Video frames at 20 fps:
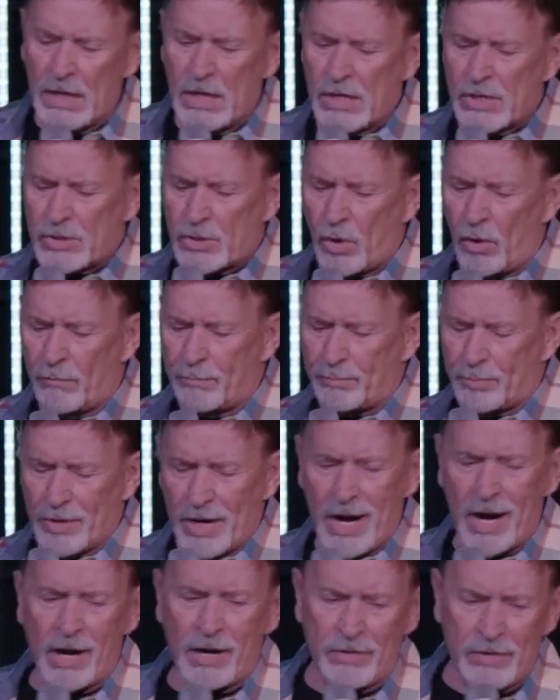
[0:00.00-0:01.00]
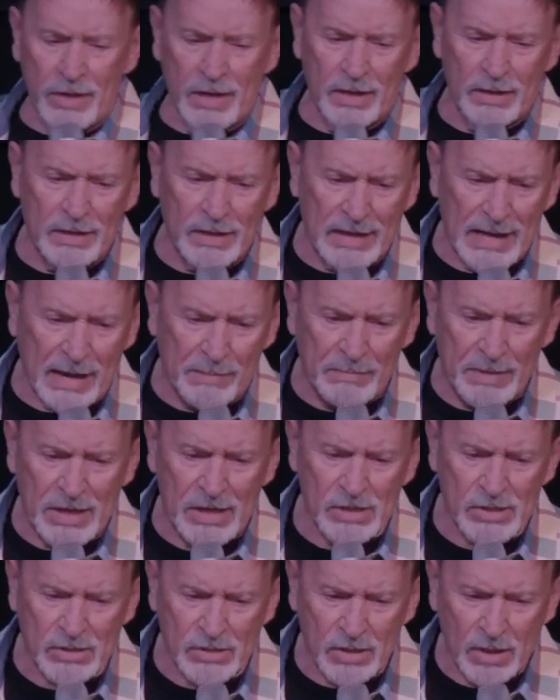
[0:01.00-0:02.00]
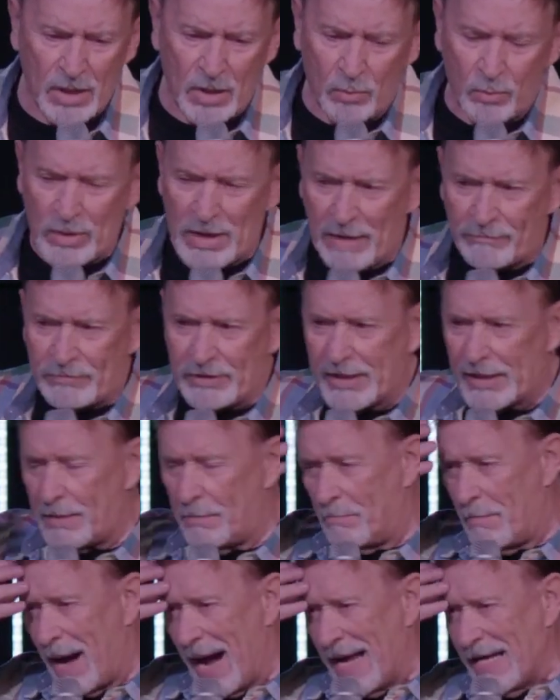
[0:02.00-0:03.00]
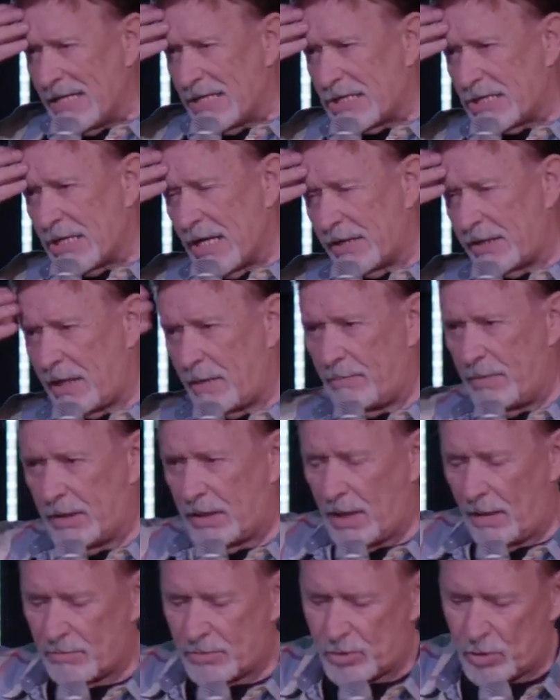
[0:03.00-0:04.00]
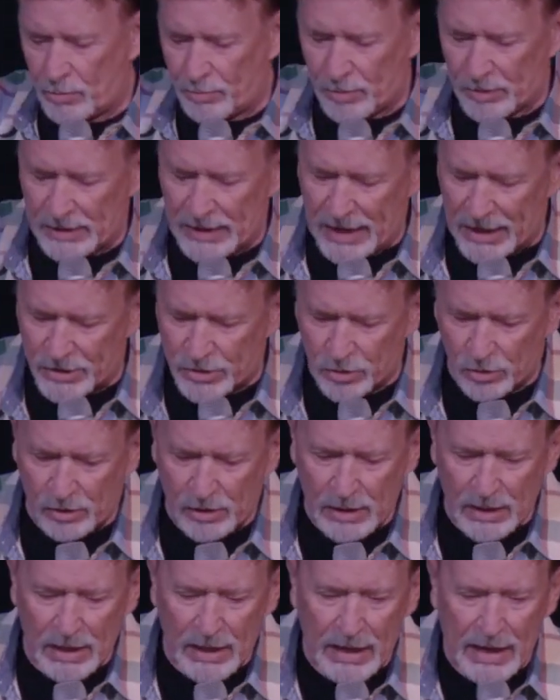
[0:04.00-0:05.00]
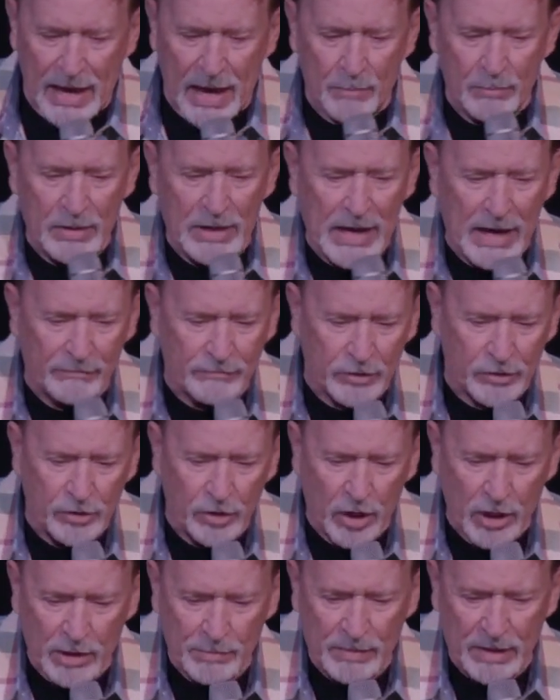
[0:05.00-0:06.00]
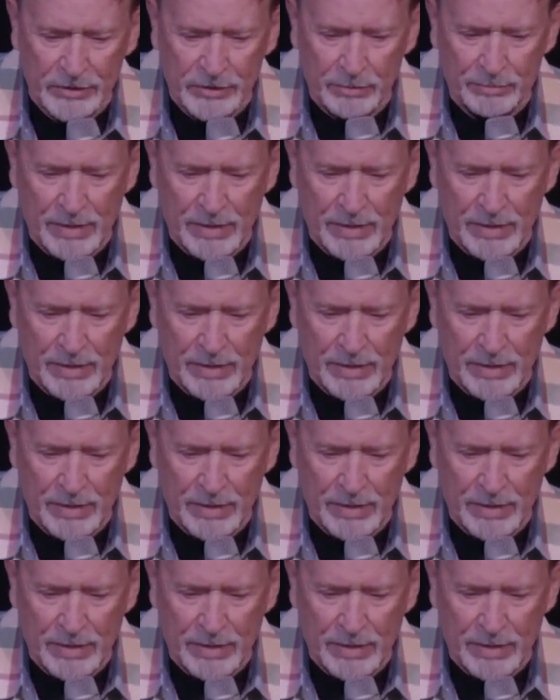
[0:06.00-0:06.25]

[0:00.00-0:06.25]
So if prayer then that means we have to get a mindset that becomes supernatural, and we have to talk about the